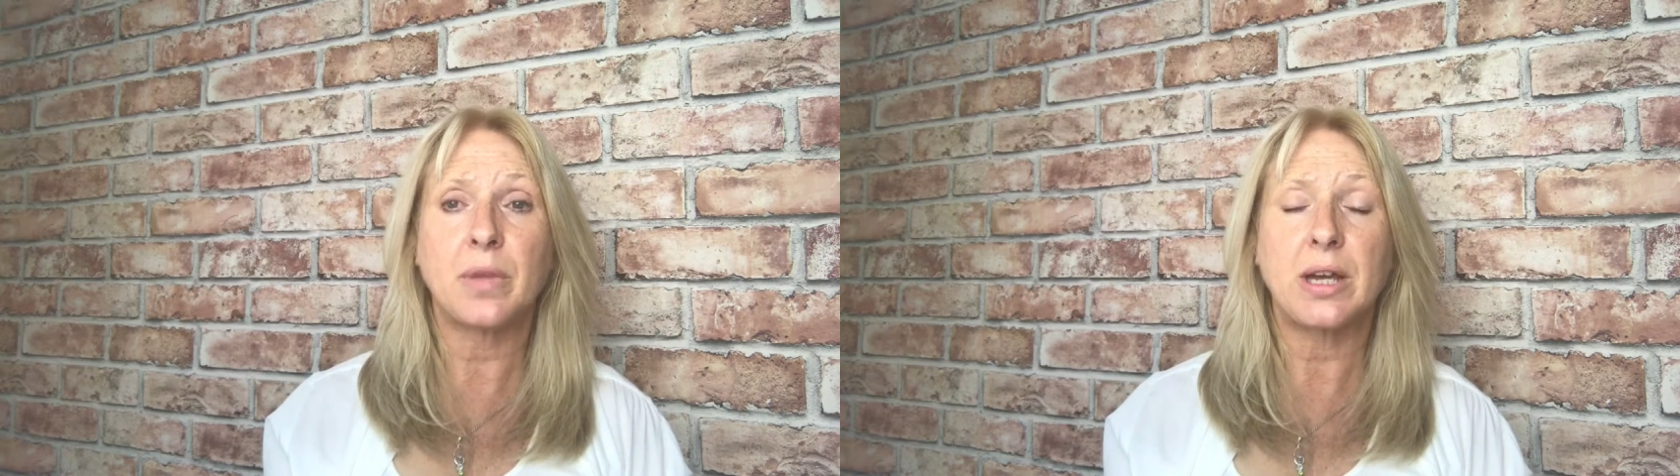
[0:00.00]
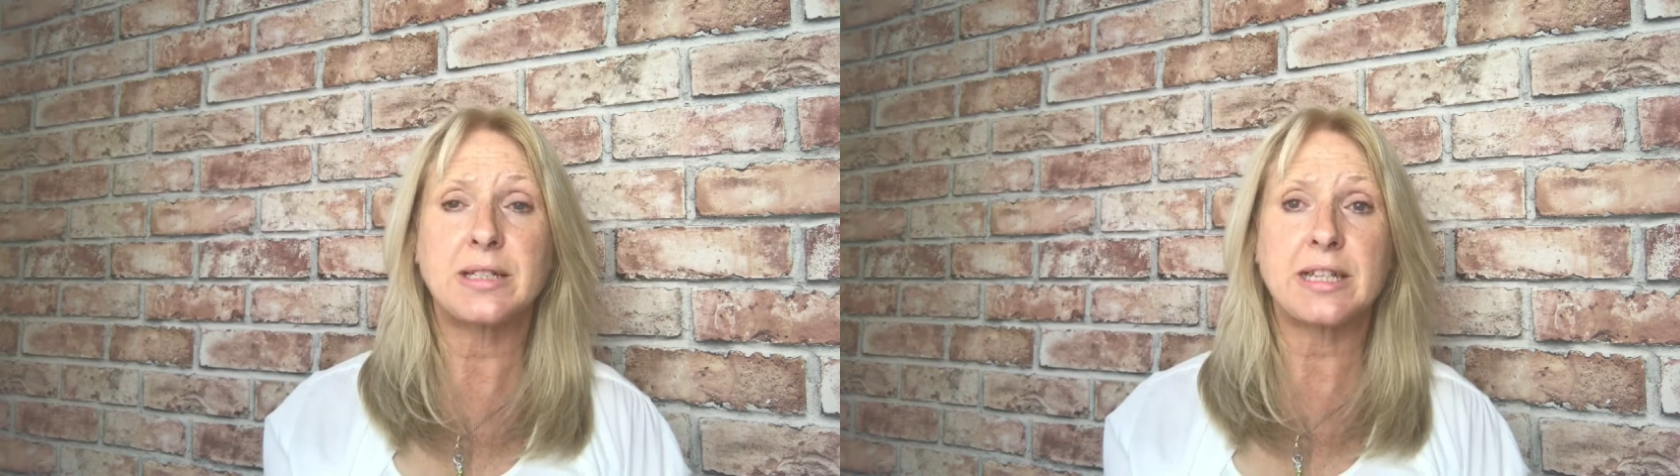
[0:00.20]

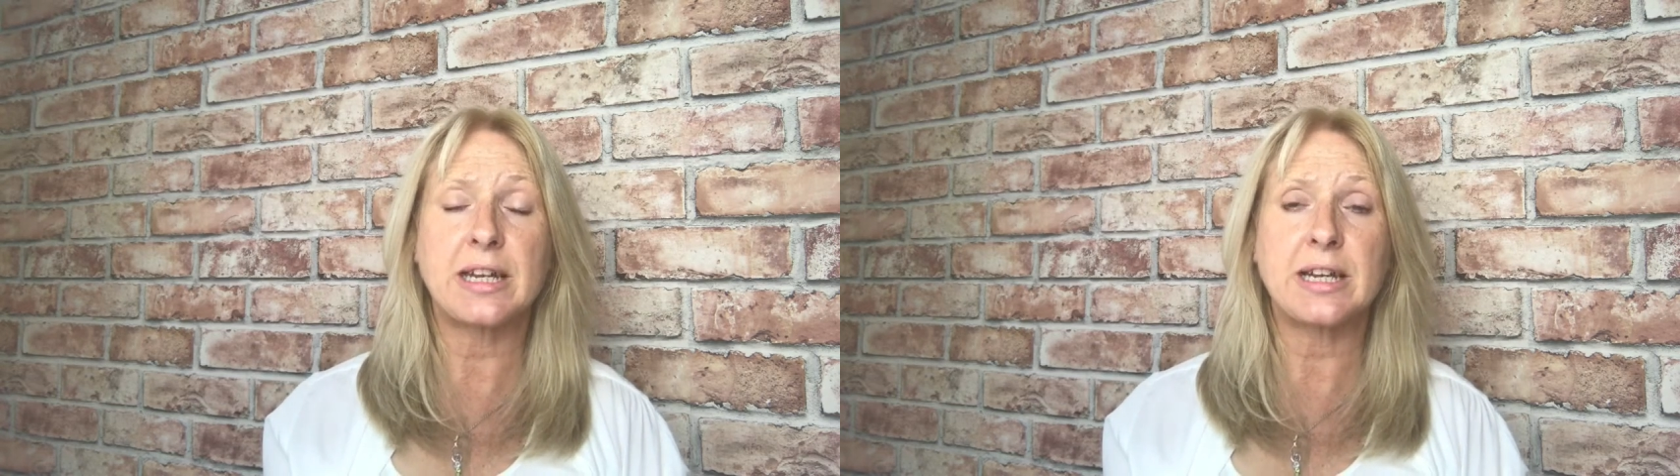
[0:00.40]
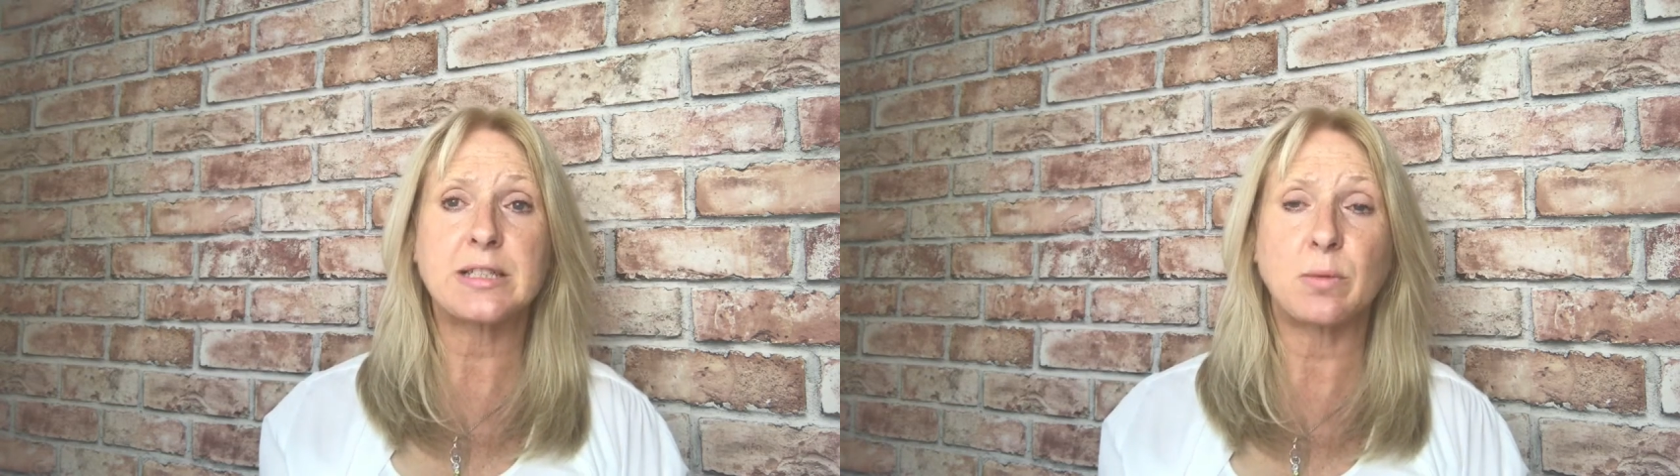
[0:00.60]
It's a
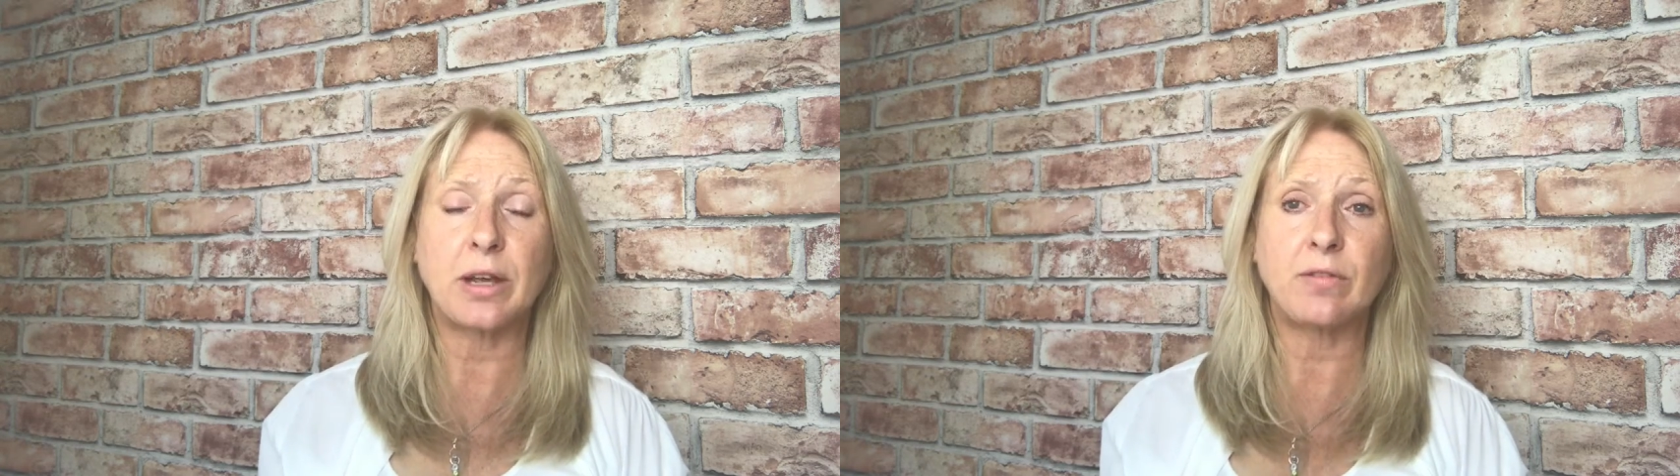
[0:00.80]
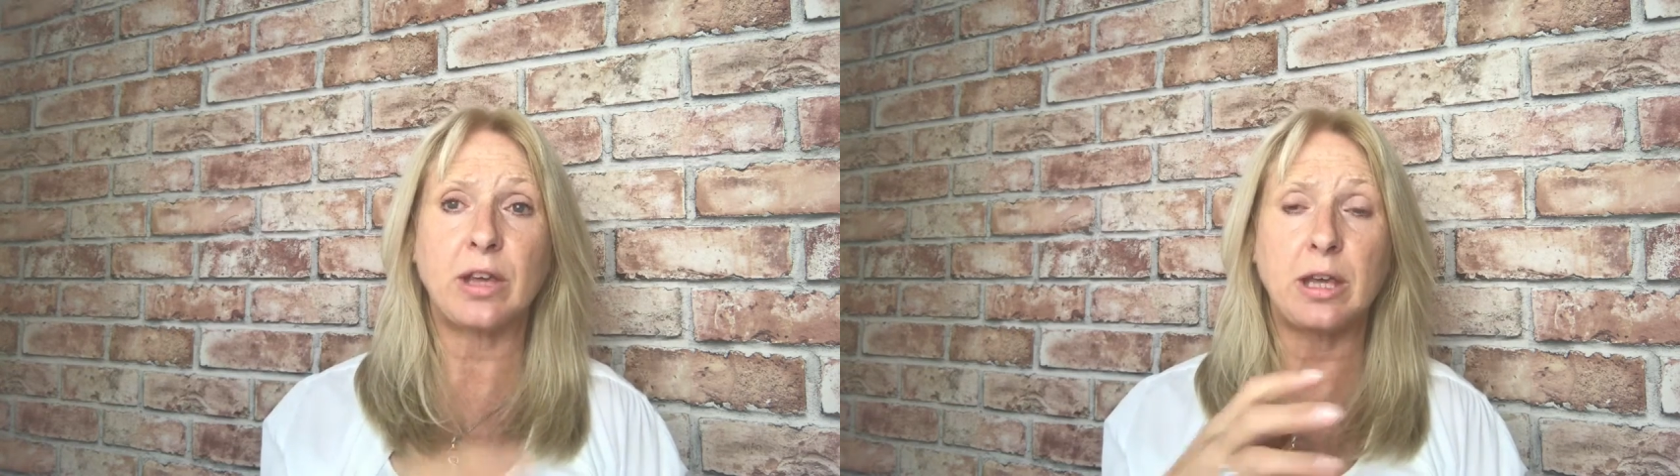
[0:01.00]
nice way
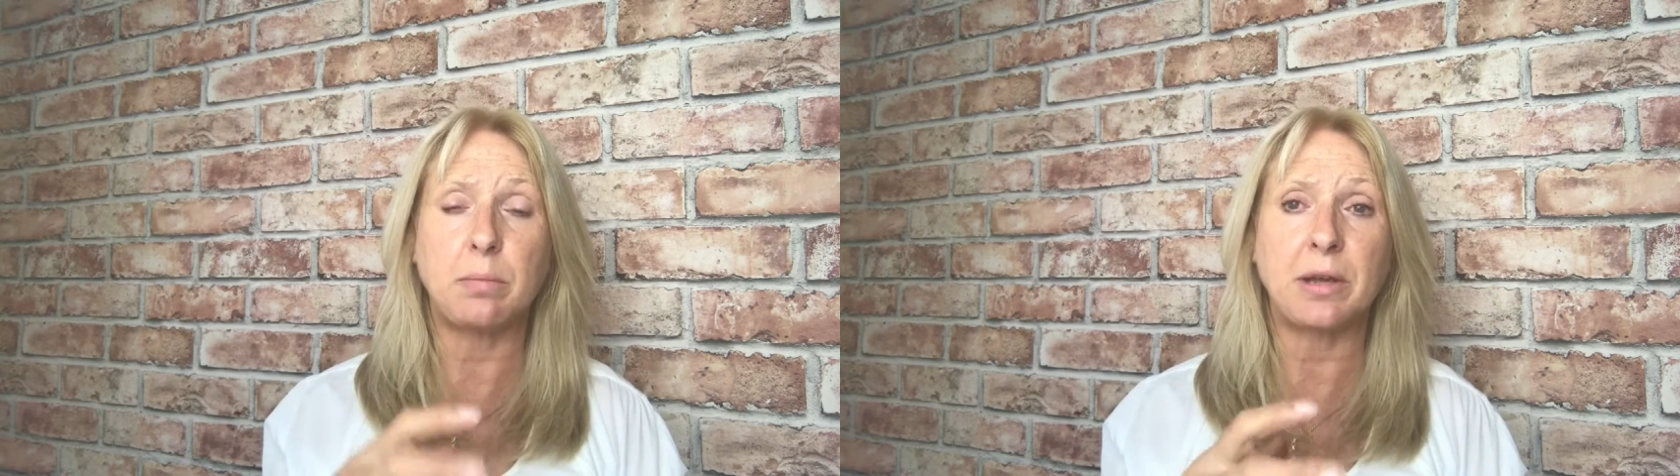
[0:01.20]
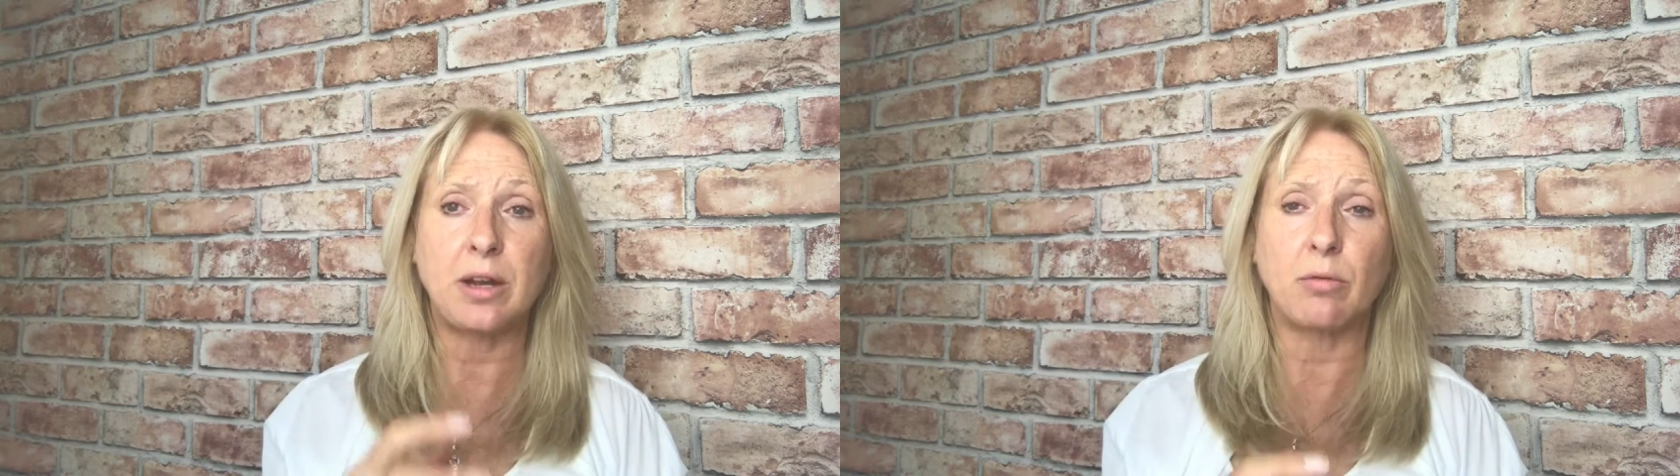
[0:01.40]
of keeping